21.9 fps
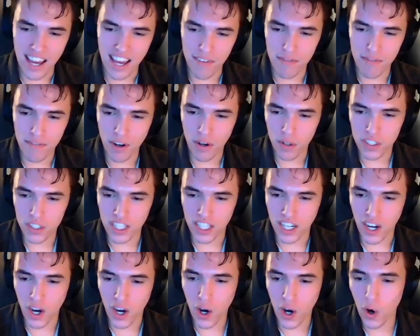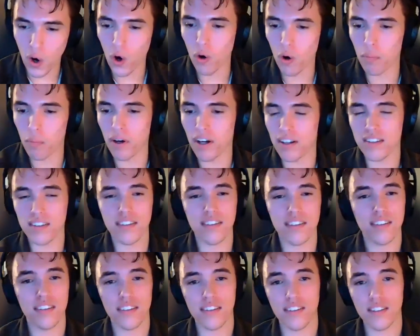Day, folks at home.
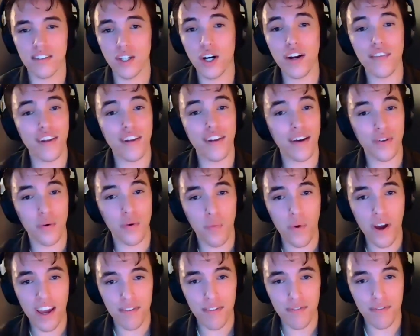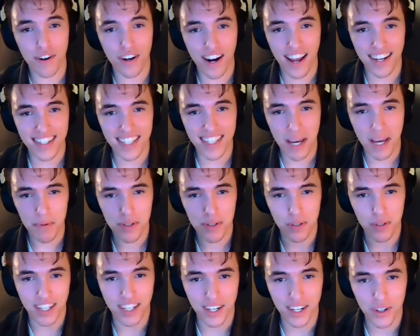You don't even have to wait for our next
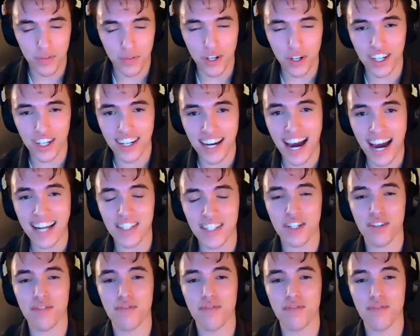episode to get career guidance.